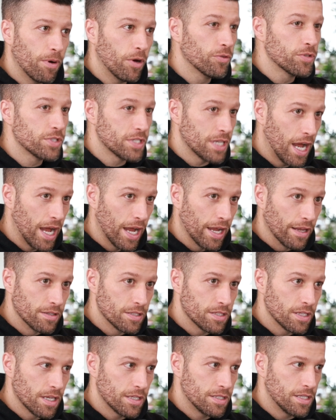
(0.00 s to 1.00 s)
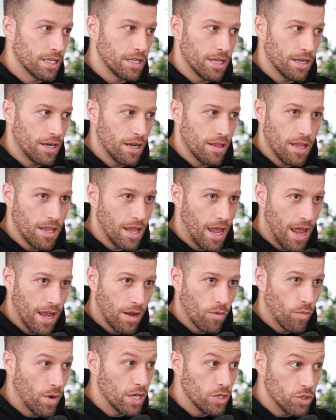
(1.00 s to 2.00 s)
both sides. It's the yin and the
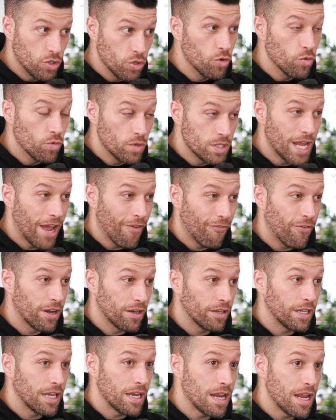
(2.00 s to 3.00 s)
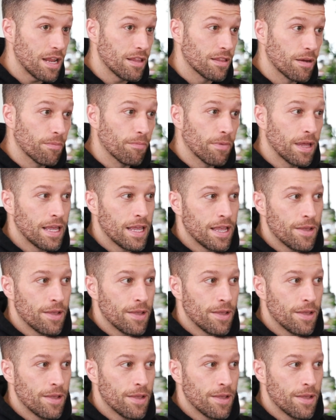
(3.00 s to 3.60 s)
yang. We do definitely need them.